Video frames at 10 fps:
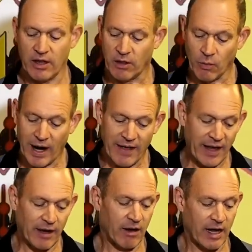the way
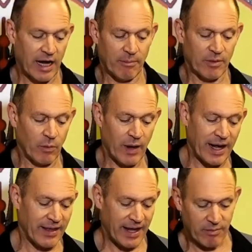they lock up, the
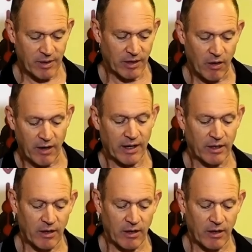way they, the long,